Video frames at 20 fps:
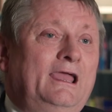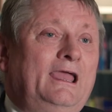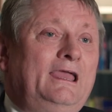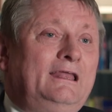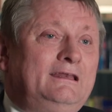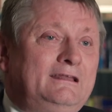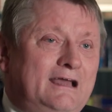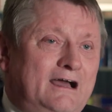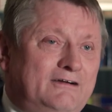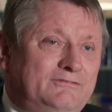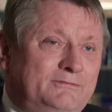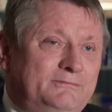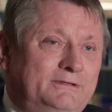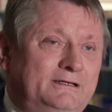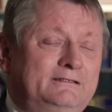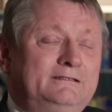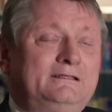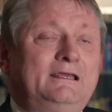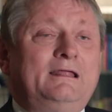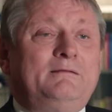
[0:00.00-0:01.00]
in
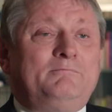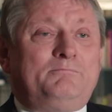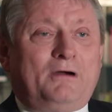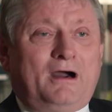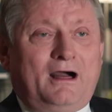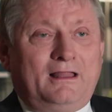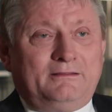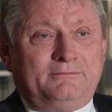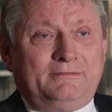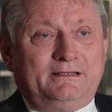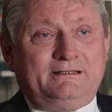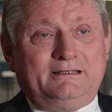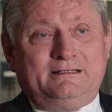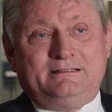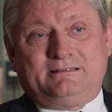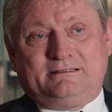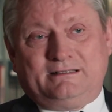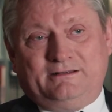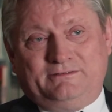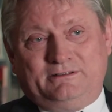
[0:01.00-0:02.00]
government, in parliament, in
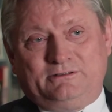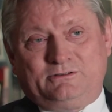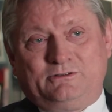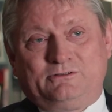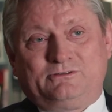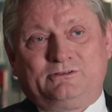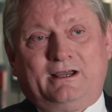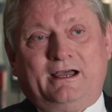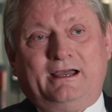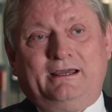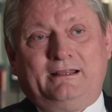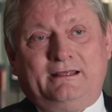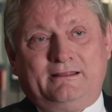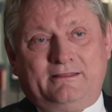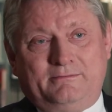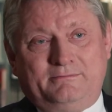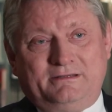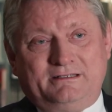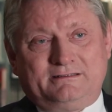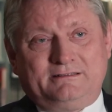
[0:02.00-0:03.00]
civil society and
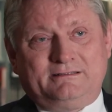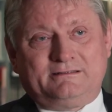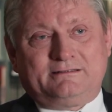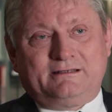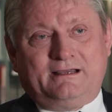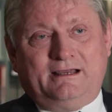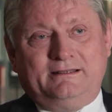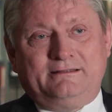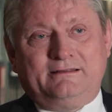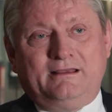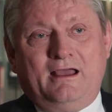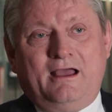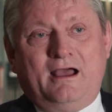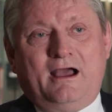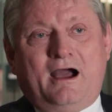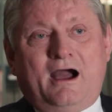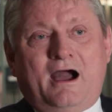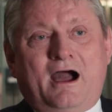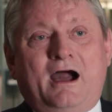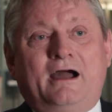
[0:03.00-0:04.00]
the business side
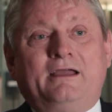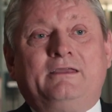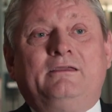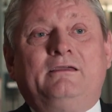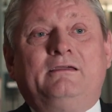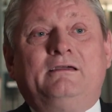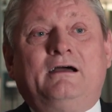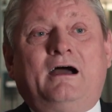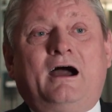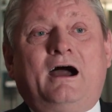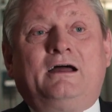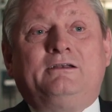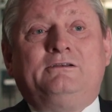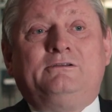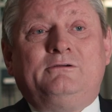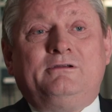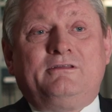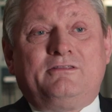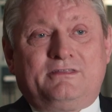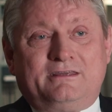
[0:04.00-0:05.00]
are are
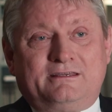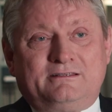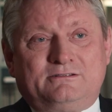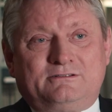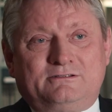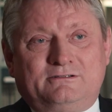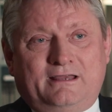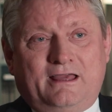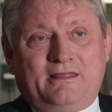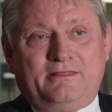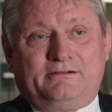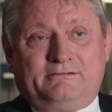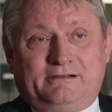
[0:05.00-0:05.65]
doing things together.